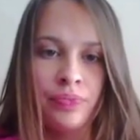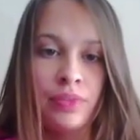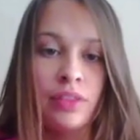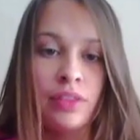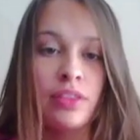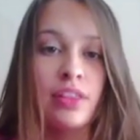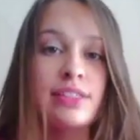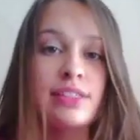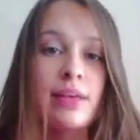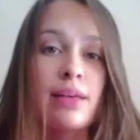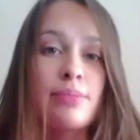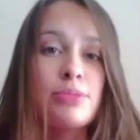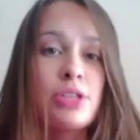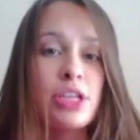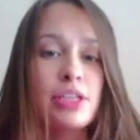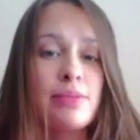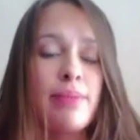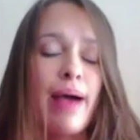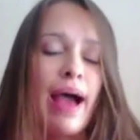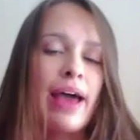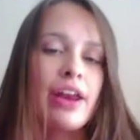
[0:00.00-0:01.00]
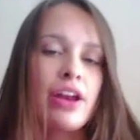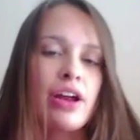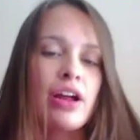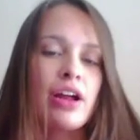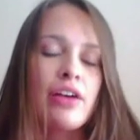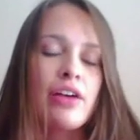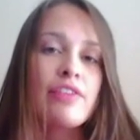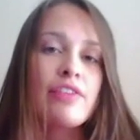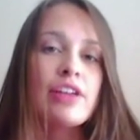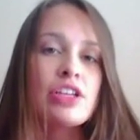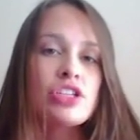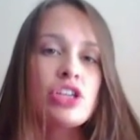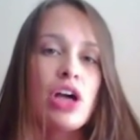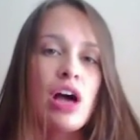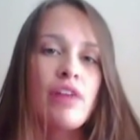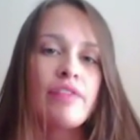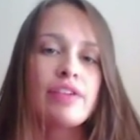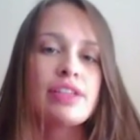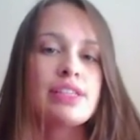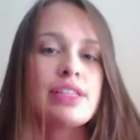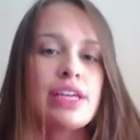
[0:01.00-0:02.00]
The subject matter of each
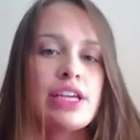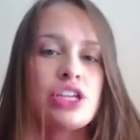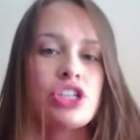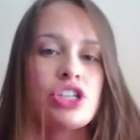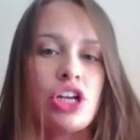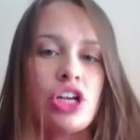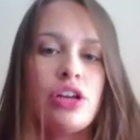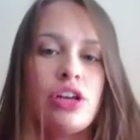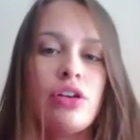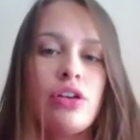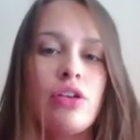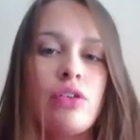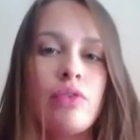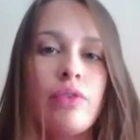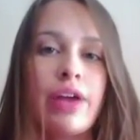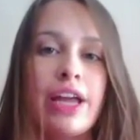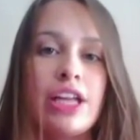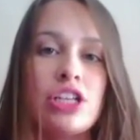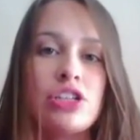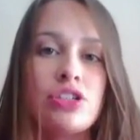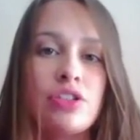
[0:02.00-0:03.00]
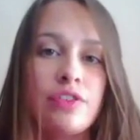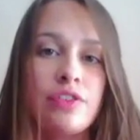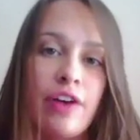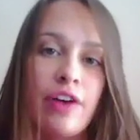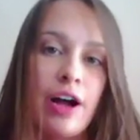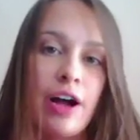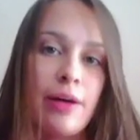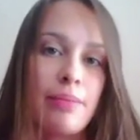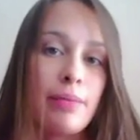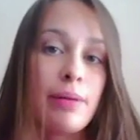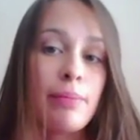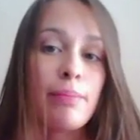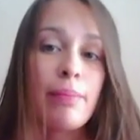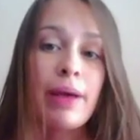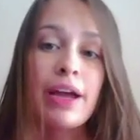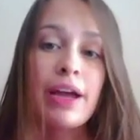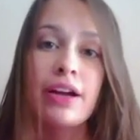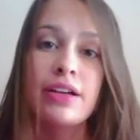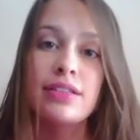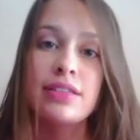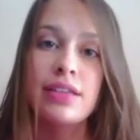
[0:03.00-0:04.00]
conversation ranged from
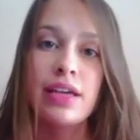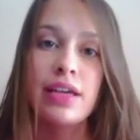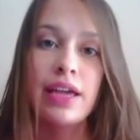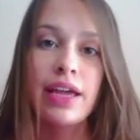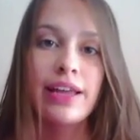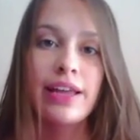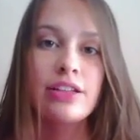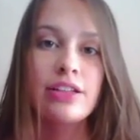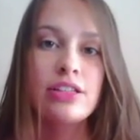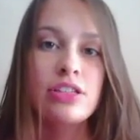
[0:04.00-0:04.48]
embarrassing